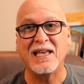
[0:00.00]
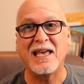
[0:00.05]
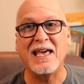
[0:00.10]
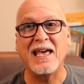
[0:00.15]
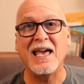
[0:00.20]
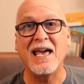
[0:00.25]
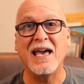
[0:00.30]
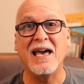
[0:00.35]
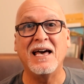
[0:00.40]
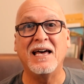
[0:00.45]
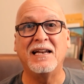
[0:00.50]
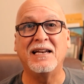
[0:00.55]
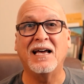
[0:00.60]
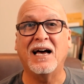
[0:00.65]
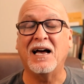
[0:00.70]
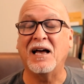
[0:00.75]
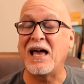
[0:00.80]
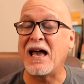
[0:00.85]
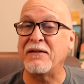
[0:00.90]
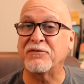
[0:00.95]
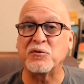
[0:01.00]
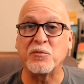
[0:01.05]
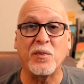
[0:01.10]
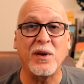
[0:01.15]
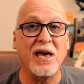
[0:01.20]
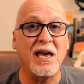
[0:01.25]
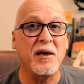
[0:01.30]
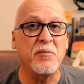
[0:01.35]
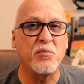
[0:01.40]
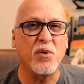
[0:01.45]
And I have to
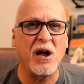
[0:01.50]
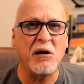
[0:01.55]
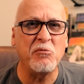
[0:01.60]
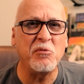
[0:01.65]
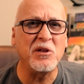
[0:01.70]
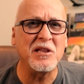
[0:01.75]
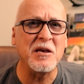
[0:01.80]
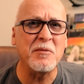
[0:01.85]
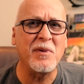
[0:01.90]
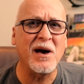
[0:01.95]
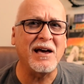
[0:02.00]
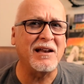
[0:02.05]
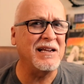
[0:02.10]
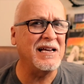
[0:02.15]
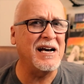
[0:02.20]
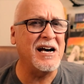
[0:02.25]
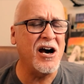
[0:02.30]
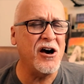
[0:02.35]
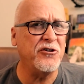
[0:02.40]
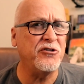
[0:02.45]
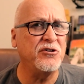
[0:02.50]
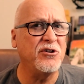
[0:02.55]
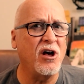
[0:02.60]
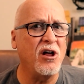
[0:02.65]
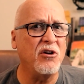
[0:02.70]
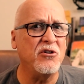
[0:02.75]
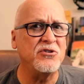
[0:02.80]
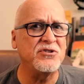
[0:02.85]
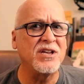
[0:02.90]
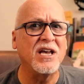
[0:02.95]
pay probably about
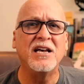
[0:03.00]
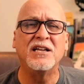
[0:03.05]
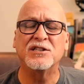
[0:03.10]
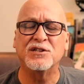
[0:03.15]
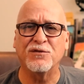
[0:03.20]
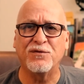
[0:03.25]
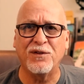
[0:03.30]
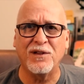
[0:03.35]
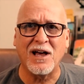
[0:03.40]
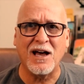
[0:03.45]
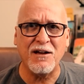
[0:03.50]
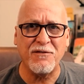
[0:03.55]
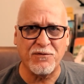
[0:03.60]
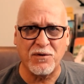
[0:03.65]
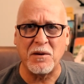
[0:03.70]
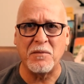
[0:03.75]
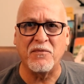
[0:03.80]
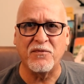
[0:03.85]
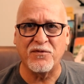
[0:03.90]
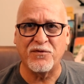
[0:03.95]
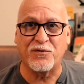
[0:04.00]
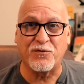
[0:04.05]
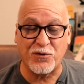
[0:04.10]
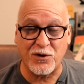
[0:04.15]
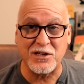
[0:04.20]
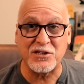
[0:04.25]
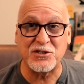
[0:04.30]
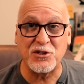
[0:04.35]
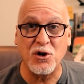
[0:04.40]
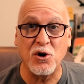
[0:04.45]
$100 to fly from
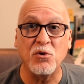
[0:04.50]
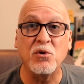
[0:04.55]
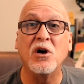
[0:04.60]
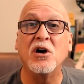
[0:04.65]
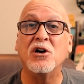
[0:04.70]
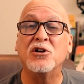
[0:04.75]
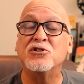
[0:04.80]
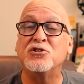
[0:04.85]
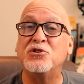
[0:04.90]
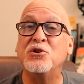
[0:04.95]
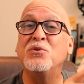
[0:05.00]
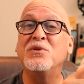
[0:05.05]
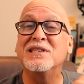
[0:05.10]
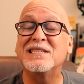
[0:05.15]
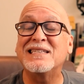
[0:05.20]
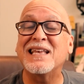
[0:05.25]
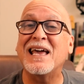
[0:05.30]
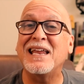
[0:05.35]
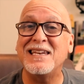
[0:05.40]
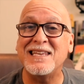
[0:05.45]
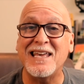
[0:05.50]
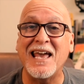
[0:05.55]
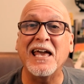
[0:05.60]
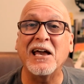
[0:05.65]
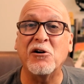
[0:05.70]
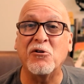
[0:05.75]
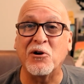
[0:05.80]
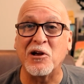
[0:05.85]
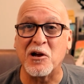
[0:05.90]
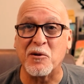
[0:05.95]
Fresno to the San
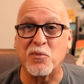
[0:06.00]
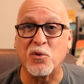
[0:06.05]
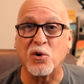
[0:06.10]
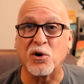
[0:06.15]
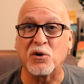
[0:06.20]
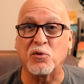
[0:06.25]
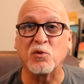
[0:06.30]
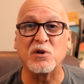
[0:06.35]
Diego airport,